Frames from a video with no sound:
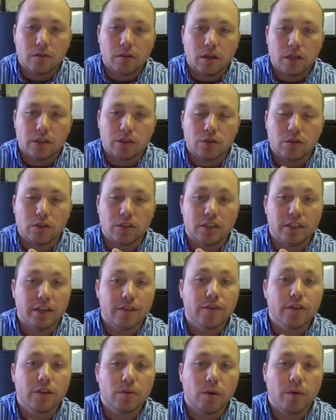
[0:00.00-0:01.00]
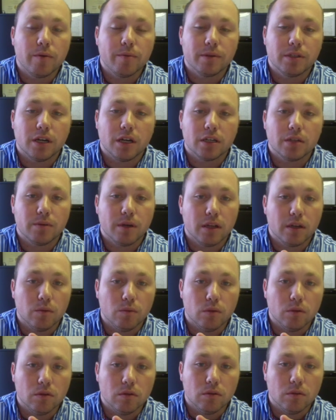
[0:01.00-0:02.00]
Right? So it's different than what we've been talked about, and
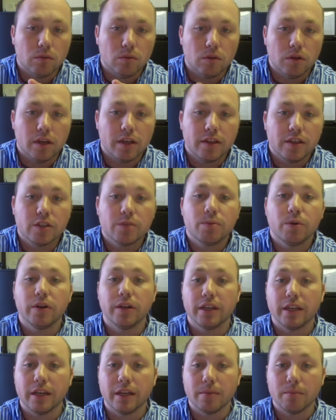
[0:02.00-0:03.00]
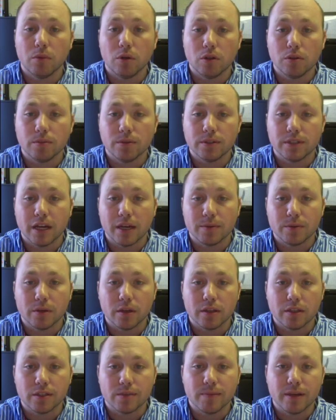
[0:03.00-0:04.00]
we'll, we'll hit this point again multiple times
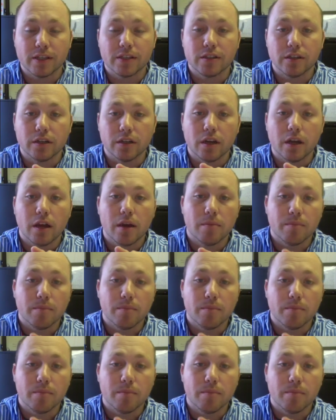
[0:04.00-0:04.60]
throughout the semester.